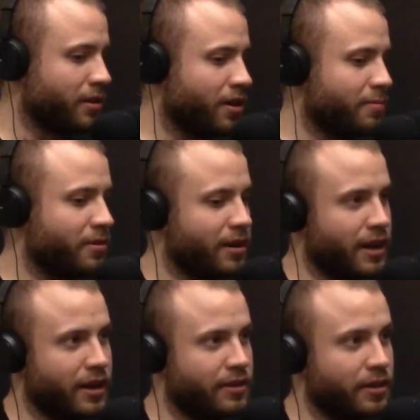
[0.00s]
a lot more
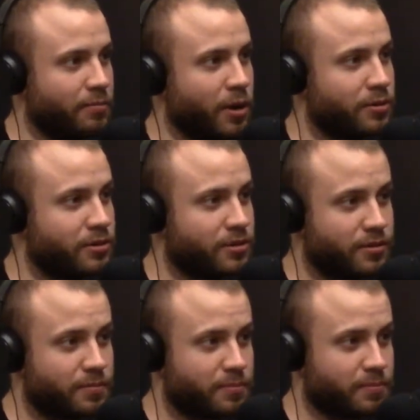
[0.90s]
ahead than
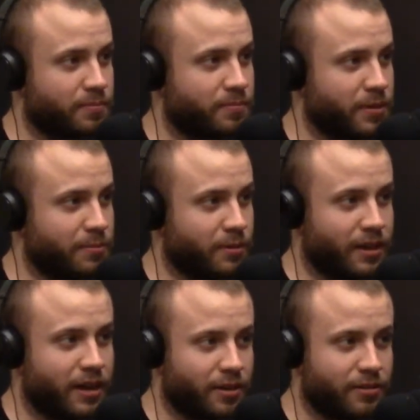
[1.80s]
most people
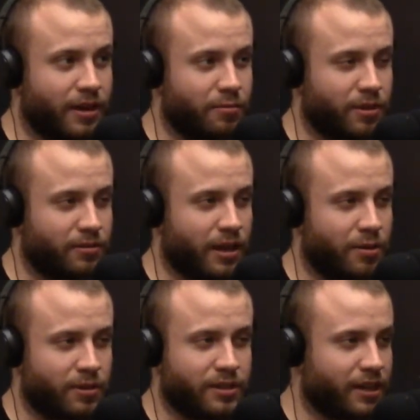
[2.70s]
that I know that I
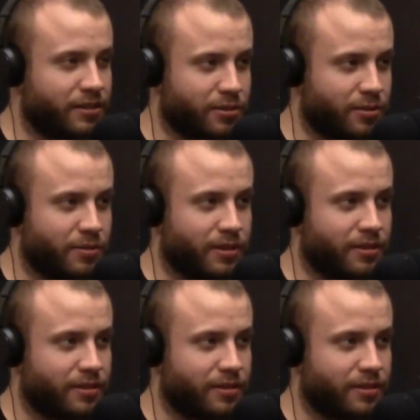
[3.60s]
went to high school with.